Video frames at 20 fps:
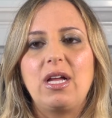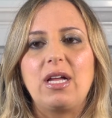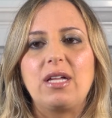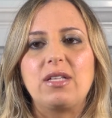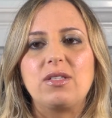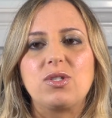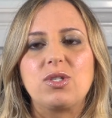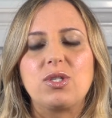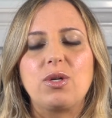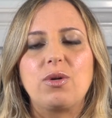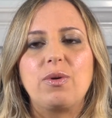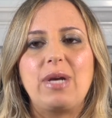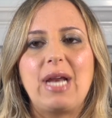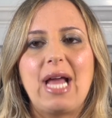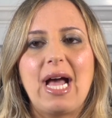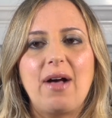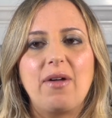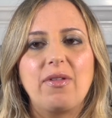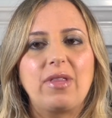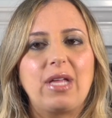And so
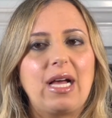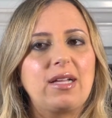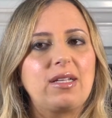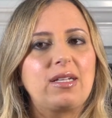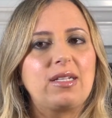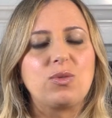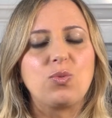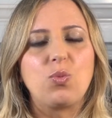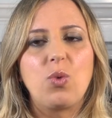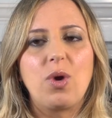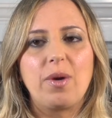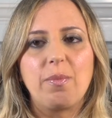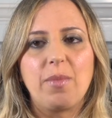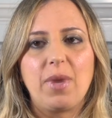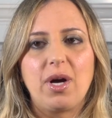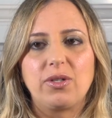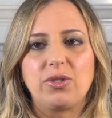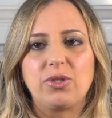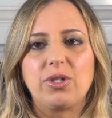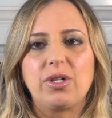now that is one
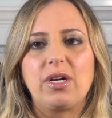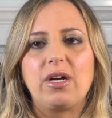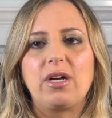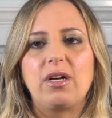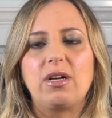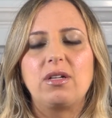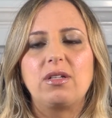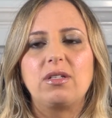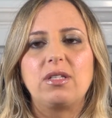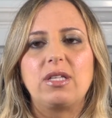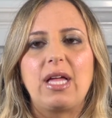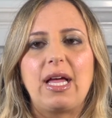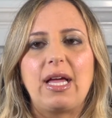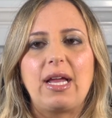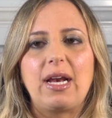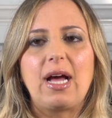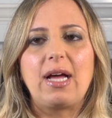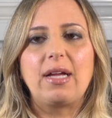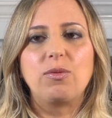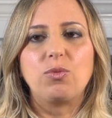mantra
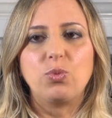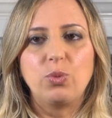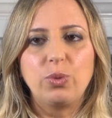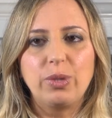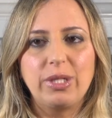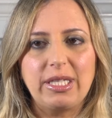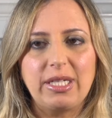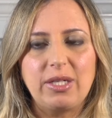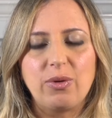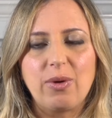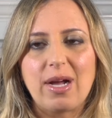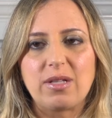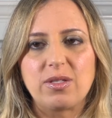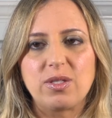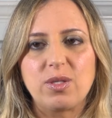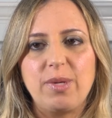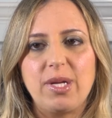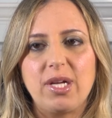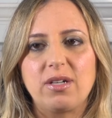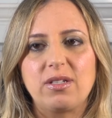that really
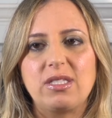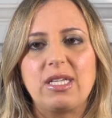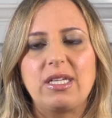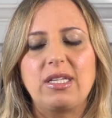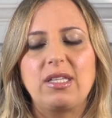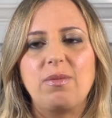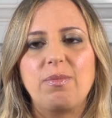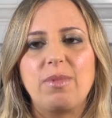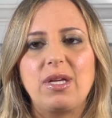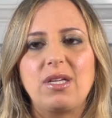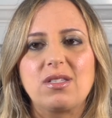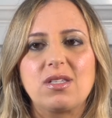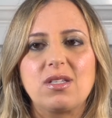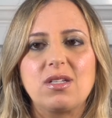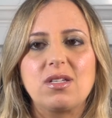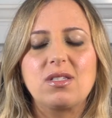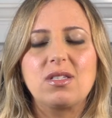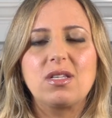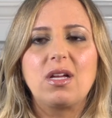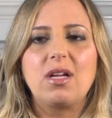grounds me on a daily
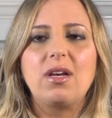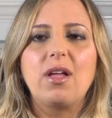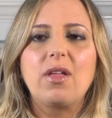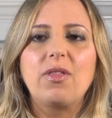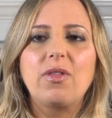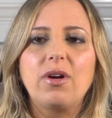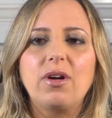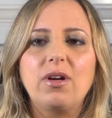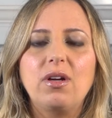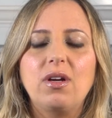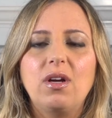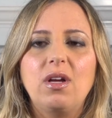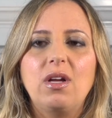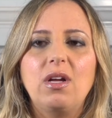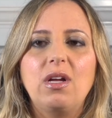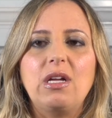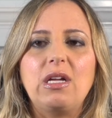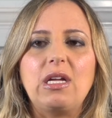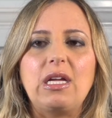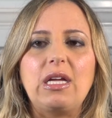basis. Another
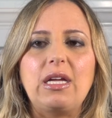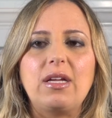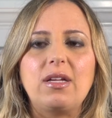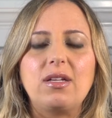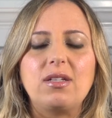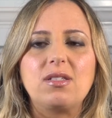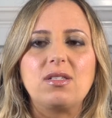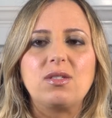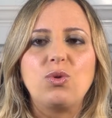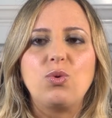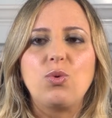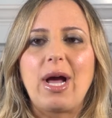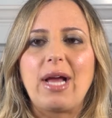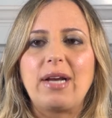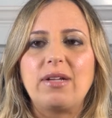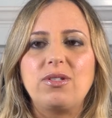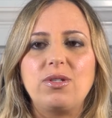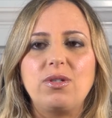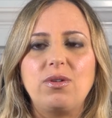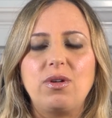is
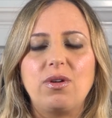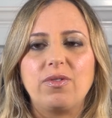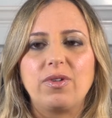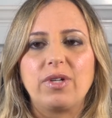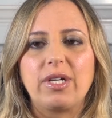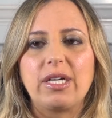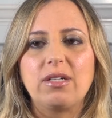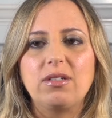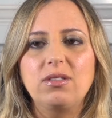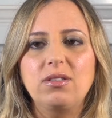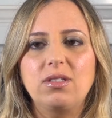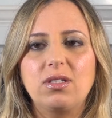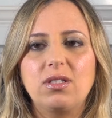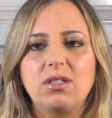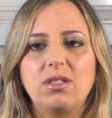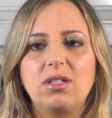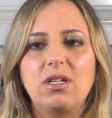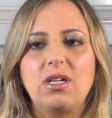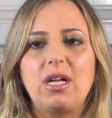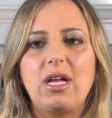gratitude over guilt.
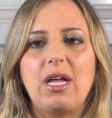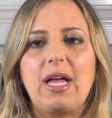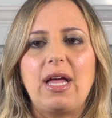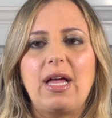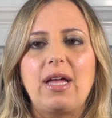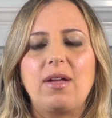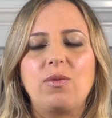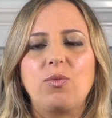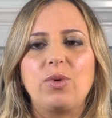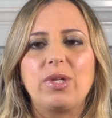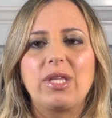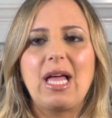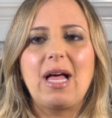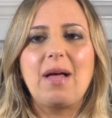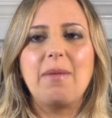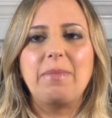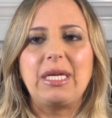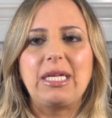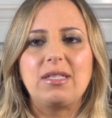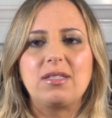And what
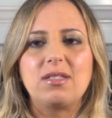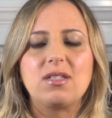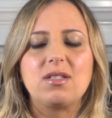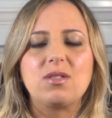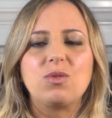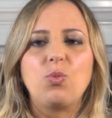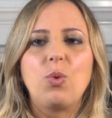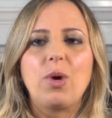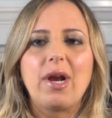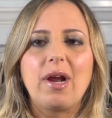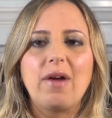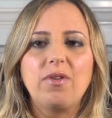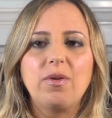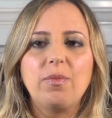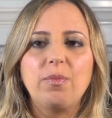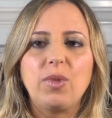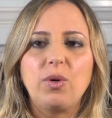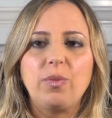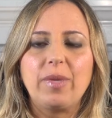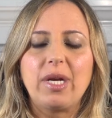that means is
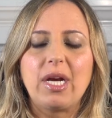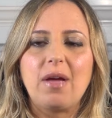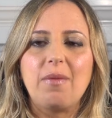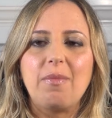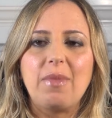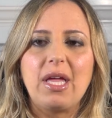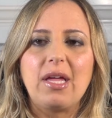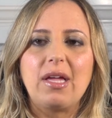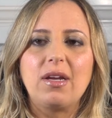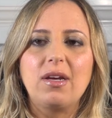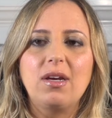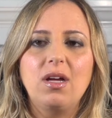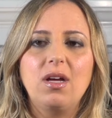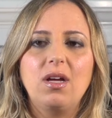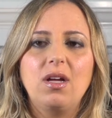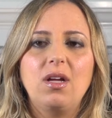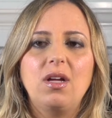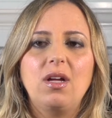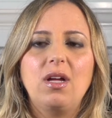whatever moment I'm in,